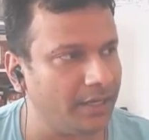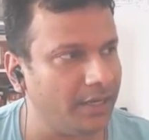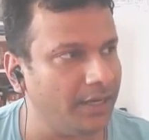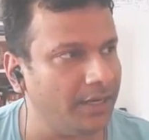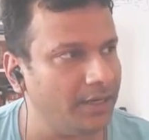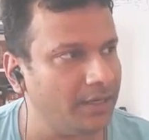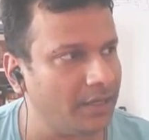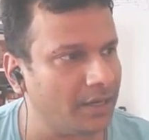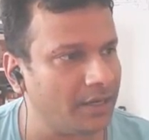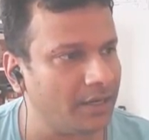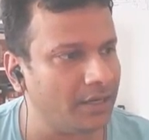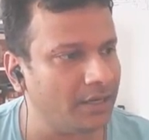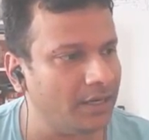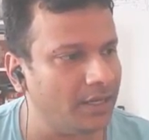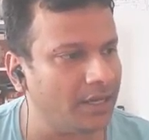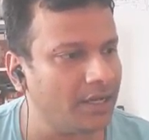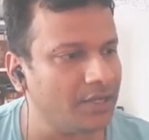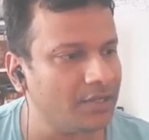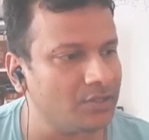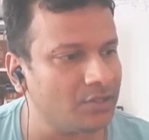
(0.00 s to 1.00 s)

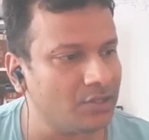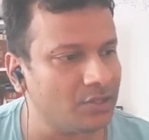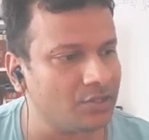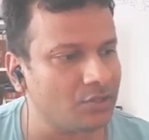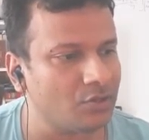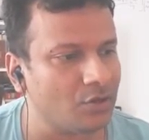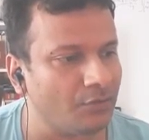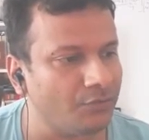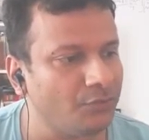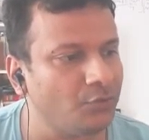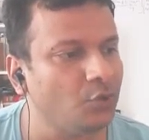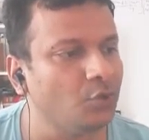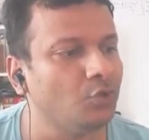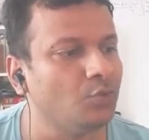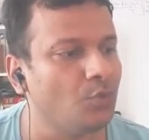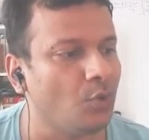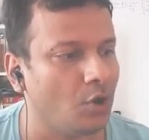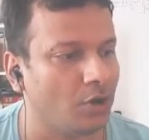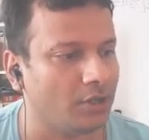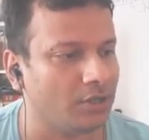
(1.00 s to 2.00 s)
internally consists of two
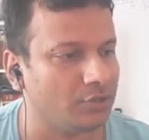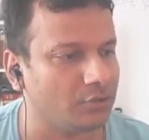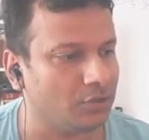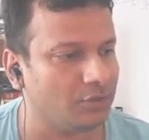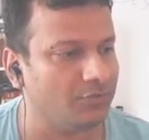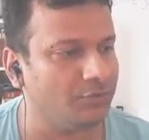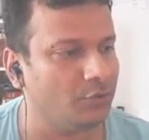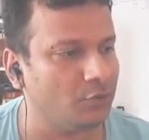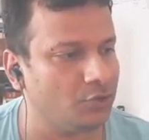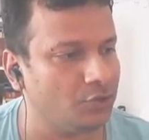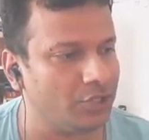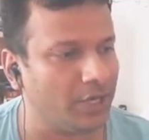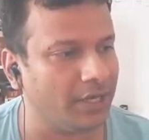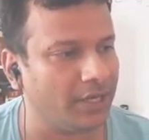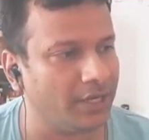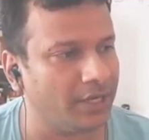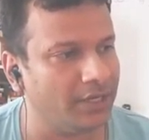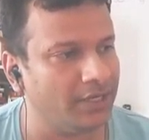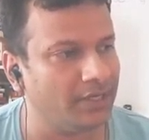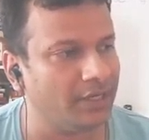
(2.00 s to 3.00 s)
models. So if you
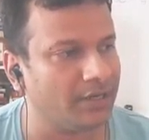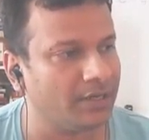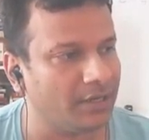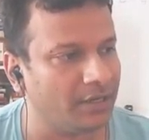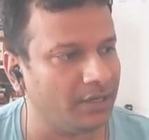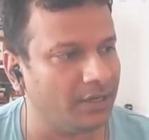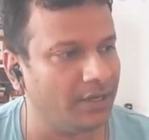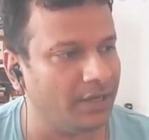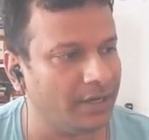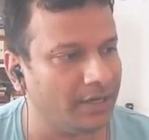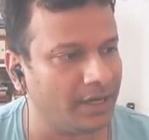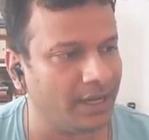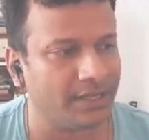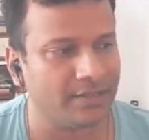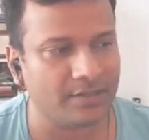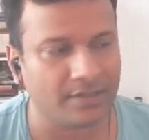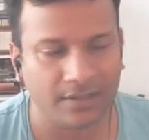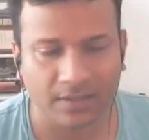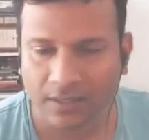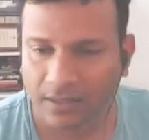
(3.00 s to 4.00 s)
check internally, it
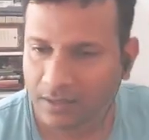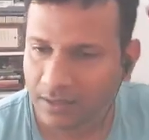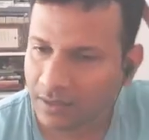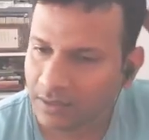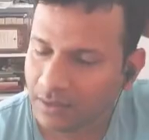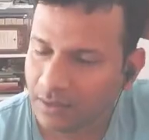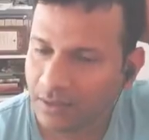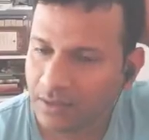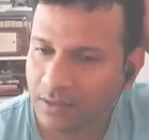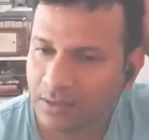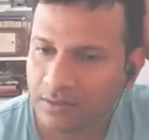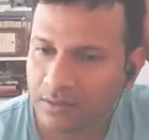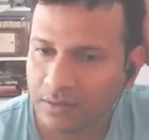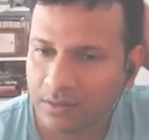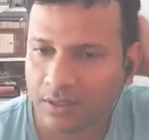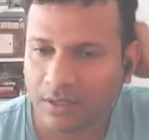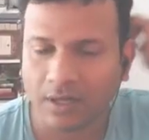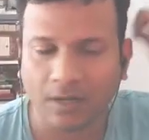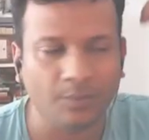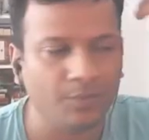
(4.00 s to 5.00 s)
has
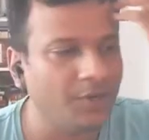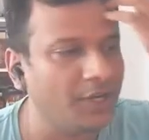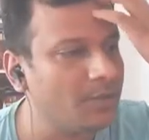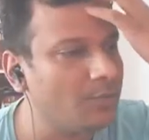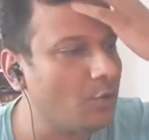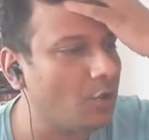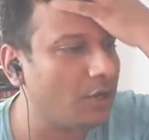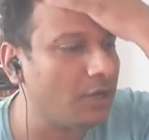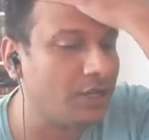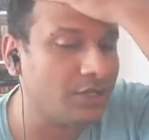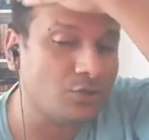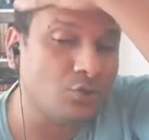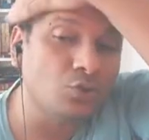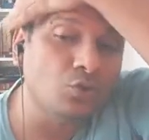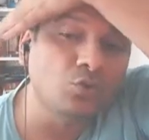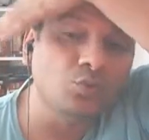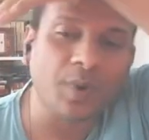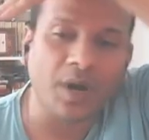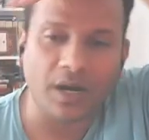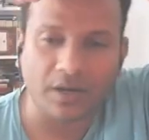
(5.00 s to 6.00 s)
the complete model has
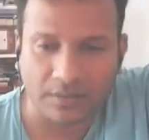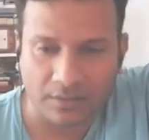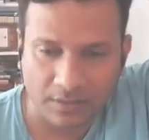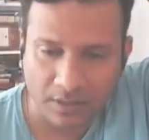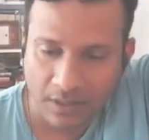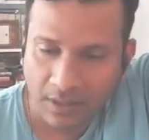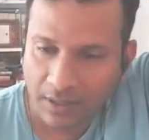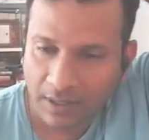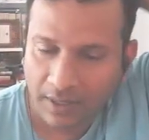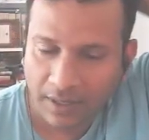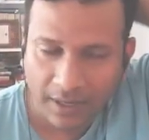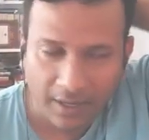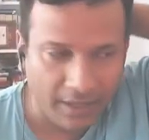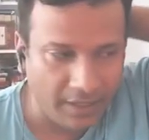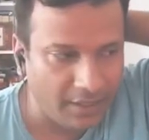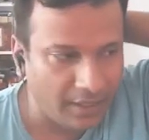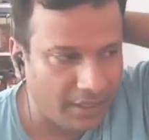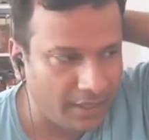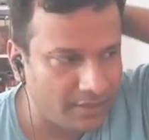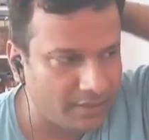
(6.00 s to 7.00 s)
two parts.
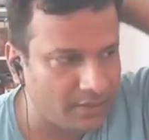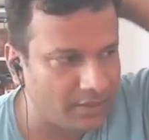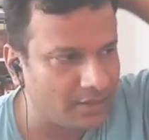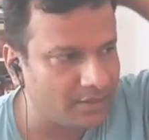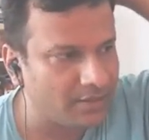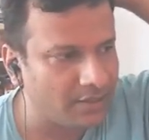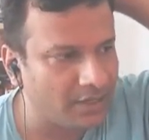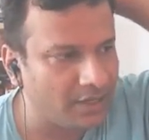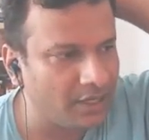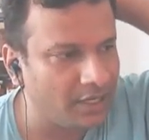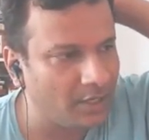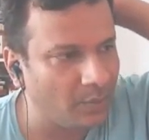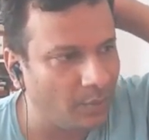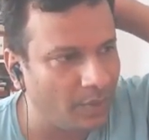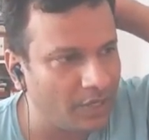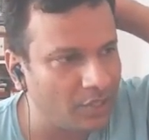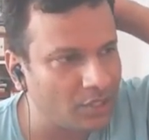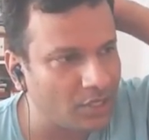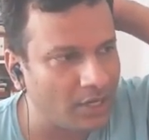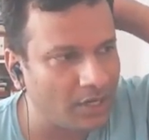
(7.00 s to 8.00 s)
It takes in a single
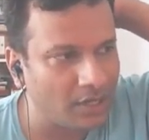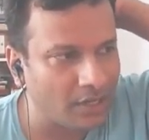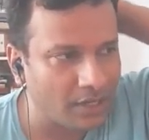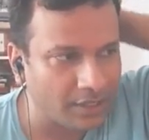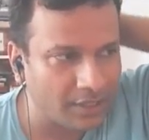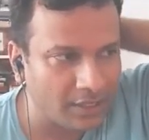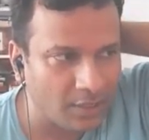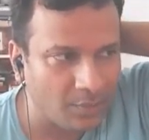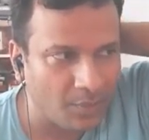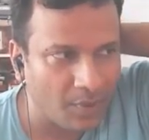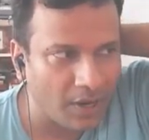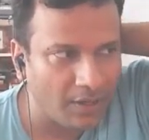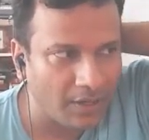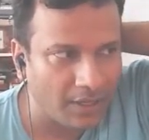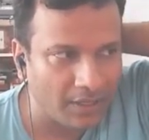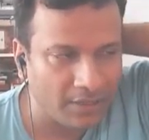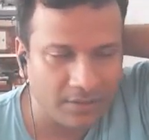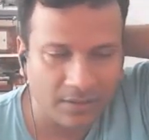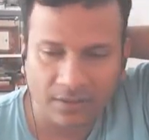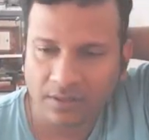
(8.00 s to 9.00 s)
image, and another part
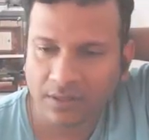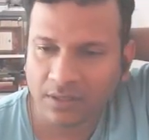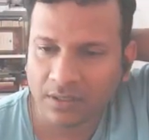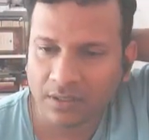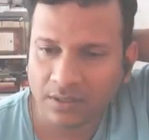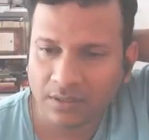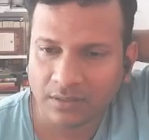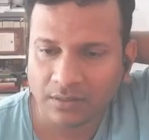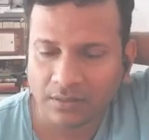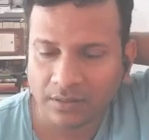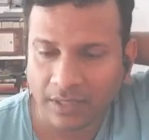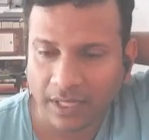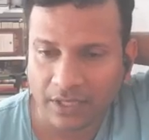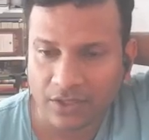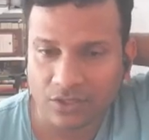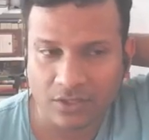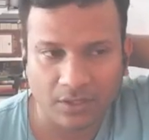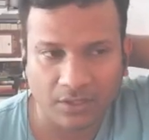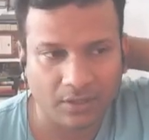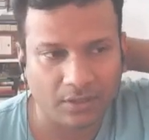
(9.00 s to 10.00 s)
takes in the
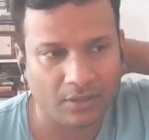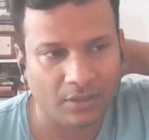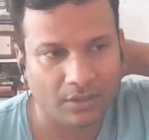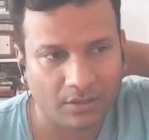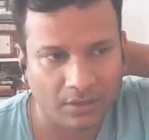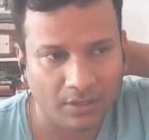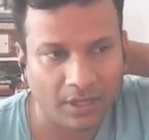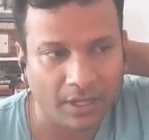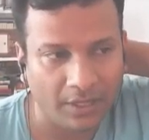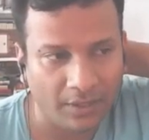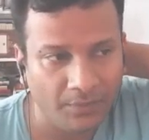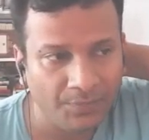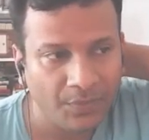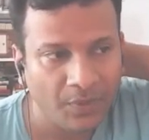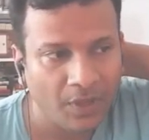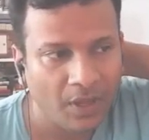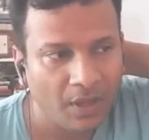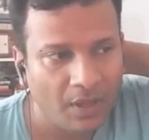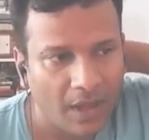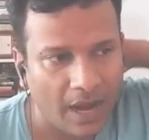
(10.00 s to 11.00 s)
text thing,
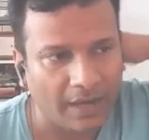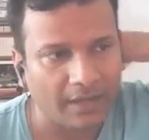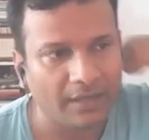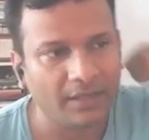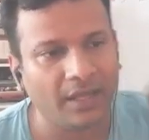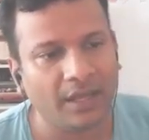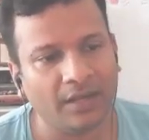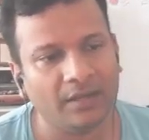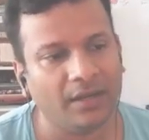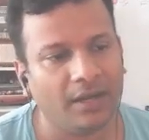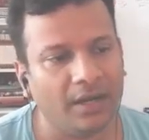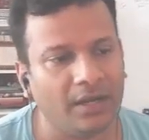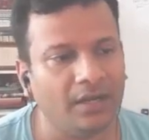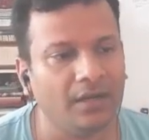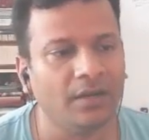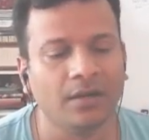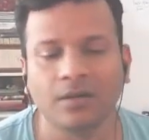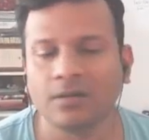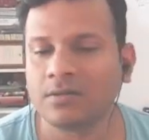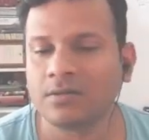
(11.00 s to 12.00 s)
and then it
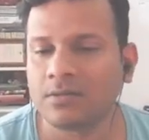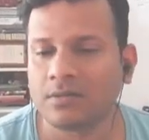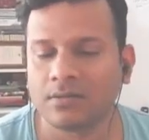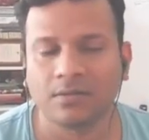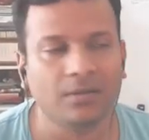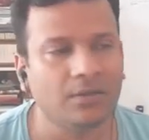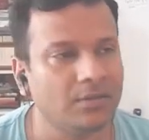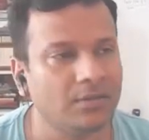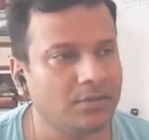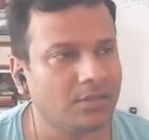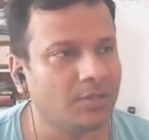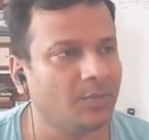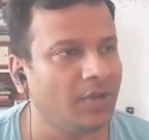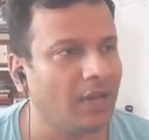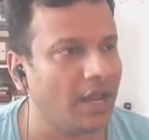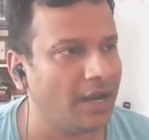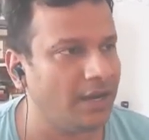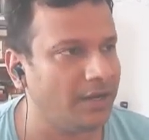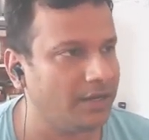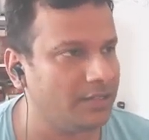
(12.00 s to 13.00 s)
learns the
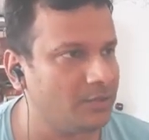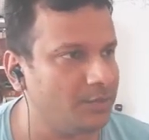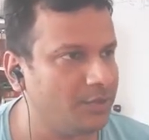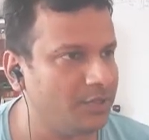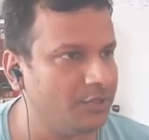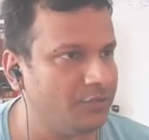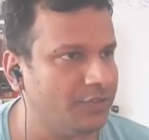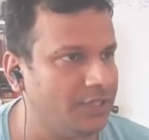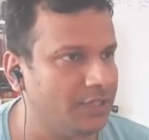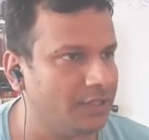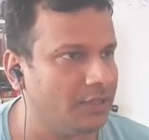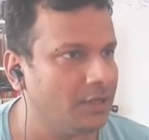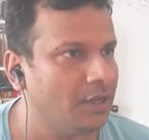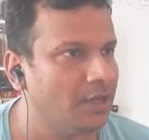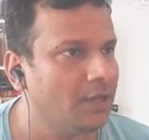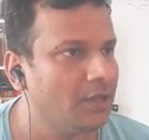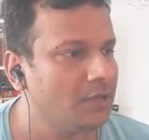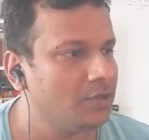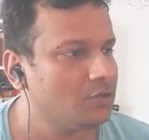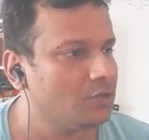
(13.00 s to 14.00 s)
similarities between it.
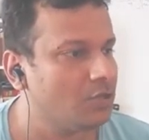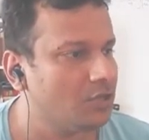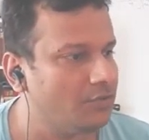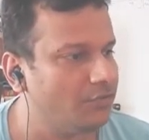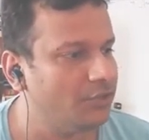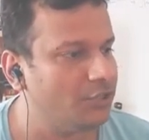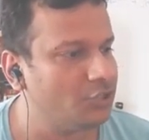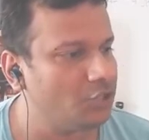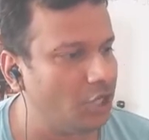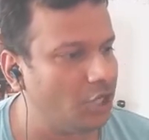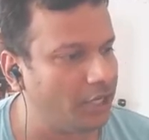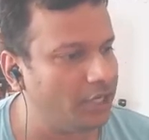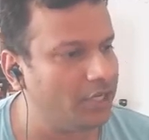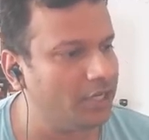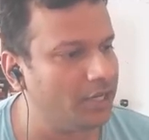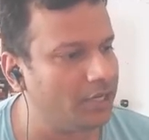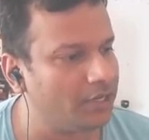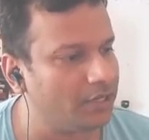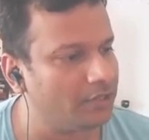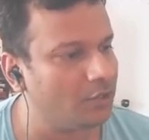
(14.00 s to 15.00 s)
So if we check
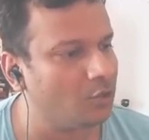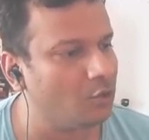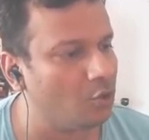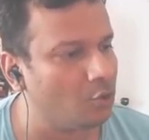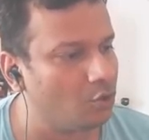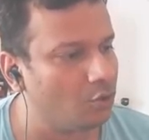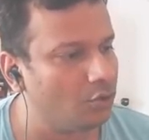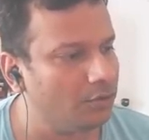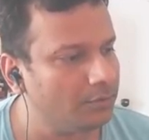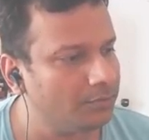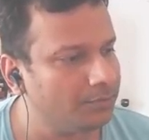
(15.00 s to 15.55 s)
here in the code,